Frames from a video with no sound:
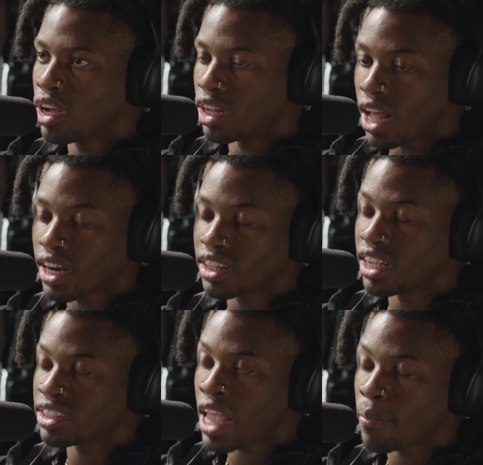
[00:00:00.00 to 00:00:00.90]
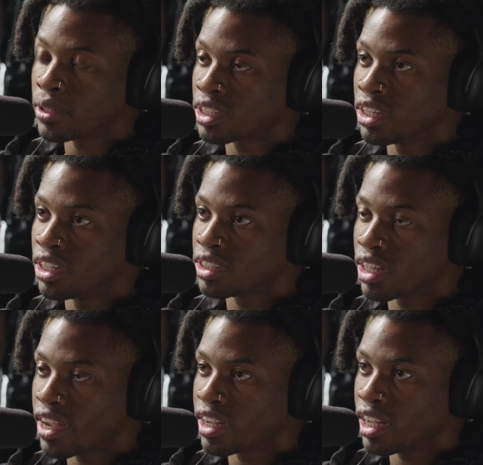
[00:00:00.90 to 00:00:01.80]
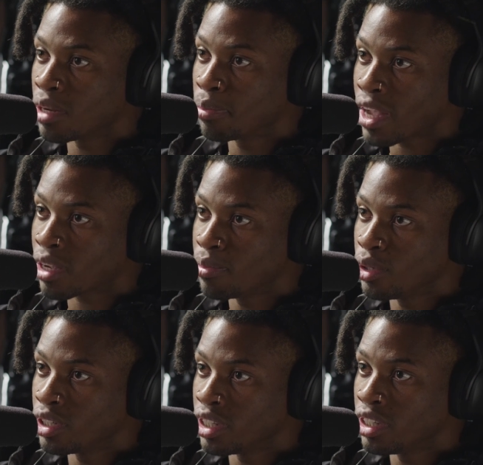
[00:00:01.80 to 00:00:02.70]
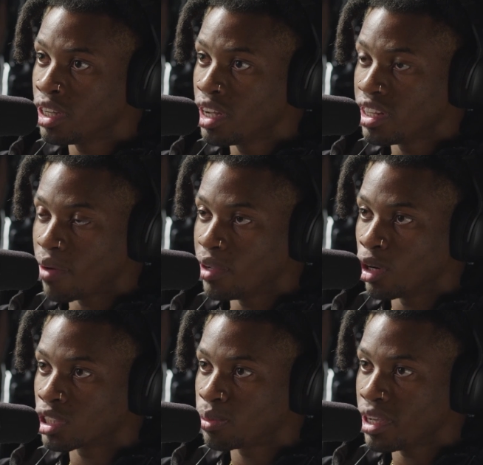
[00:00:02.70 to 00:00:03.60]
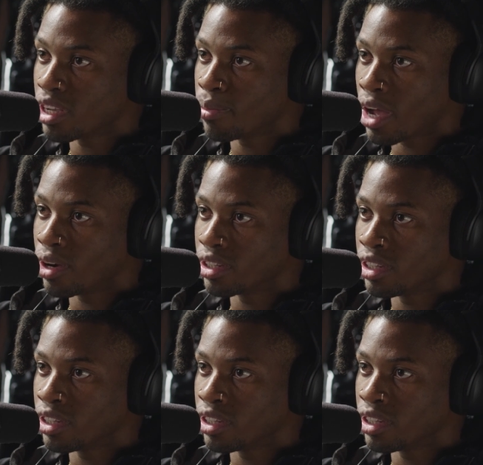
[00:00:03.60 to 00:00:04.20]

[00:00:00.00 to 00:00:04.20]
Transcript: a lot of things happen to us, like, in the Black community that we don't speak about.